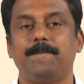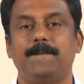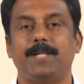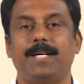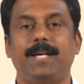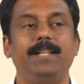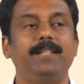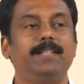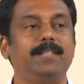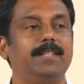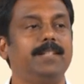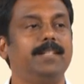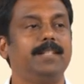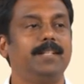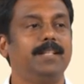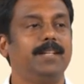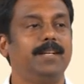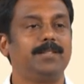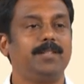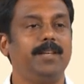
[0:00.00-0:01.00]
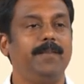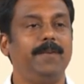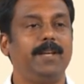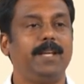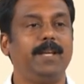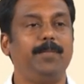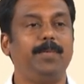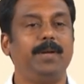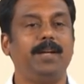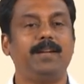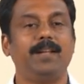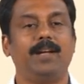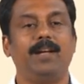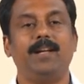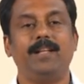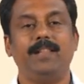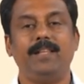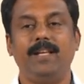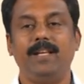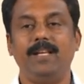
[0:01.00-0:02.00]
right. So, if you keep it
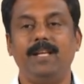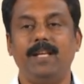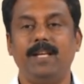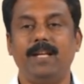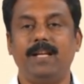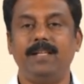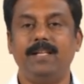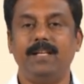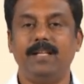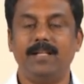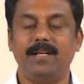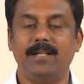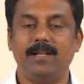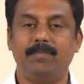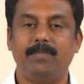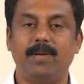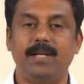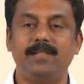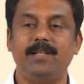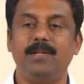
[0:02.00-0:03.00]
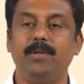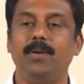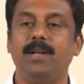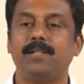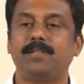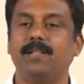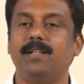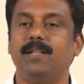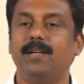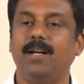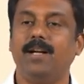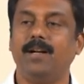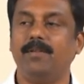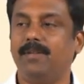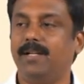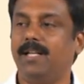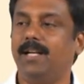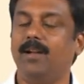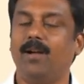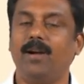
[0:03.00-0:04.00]
uh, the, uh, the pulsing duration uh,
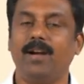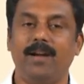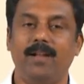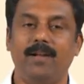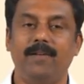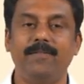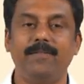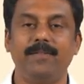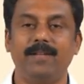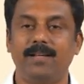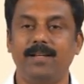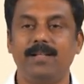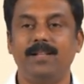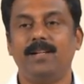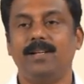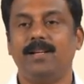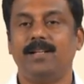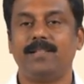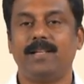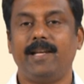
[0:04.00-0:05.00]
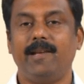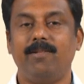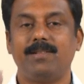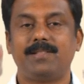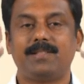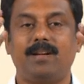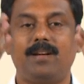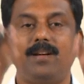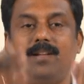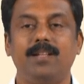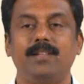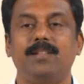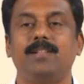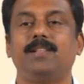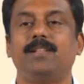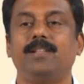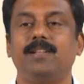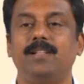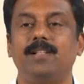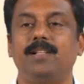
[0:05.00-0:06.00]
very long enough then you will start
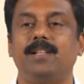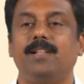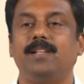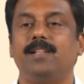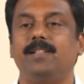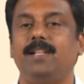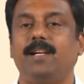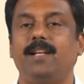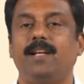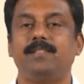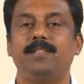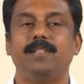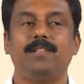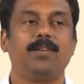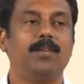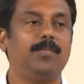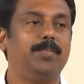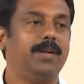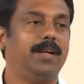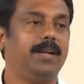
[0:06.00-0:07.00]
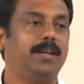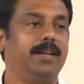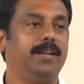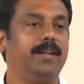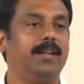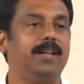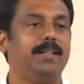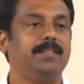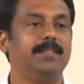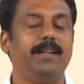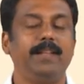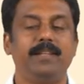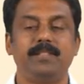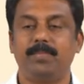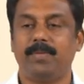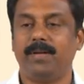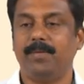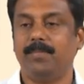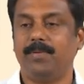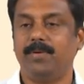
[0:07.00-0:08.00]
detaching droplet in uh, jetting
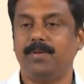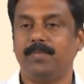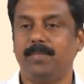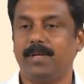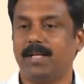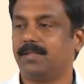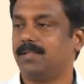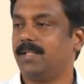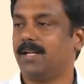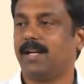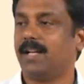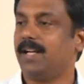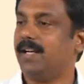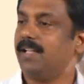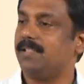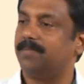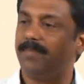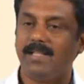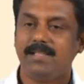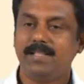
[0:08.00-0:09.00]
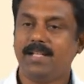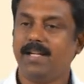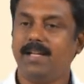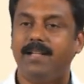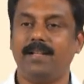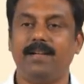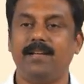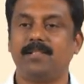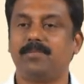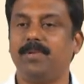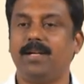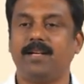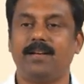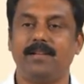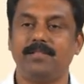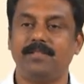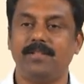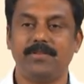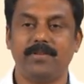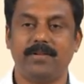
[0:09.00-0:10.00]
spray mode because the current is much higher than the spray
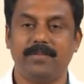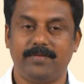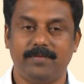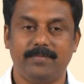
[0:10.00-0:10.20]
transition